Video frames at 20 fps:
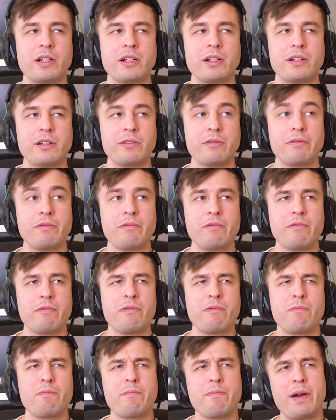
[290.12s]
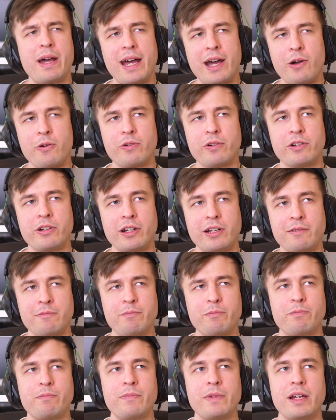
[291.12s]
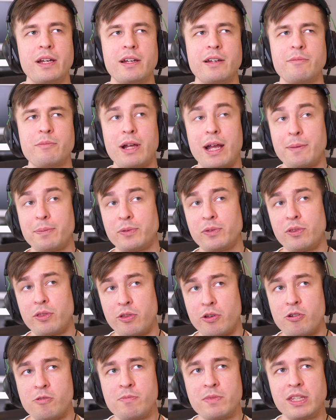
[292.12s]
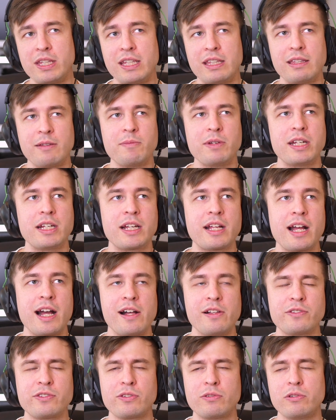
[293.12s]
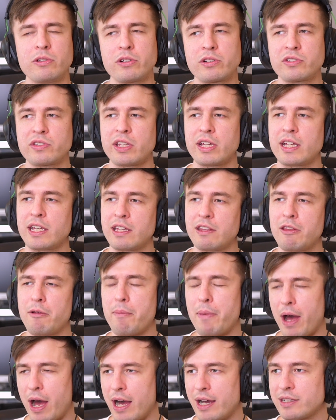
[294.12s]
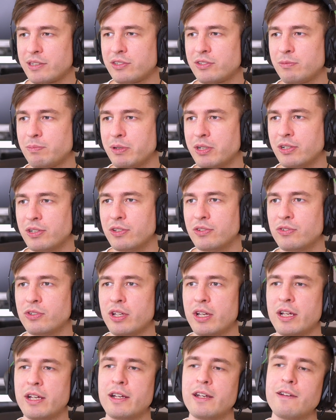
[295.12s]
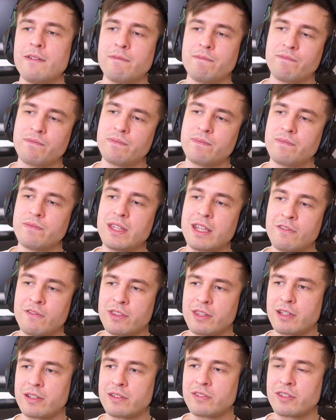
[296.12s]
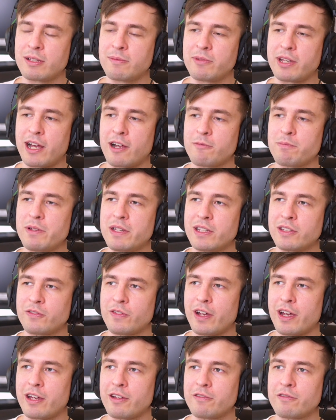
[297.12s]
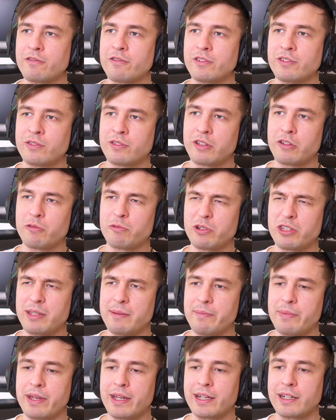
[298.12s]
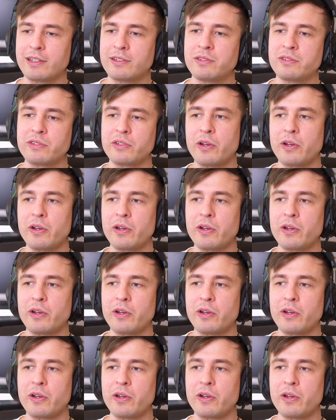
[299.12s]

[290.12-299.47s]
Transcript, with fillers: uh, power and perhaps thermally limited console looks like in the box because even the slim down PS5 is still really big.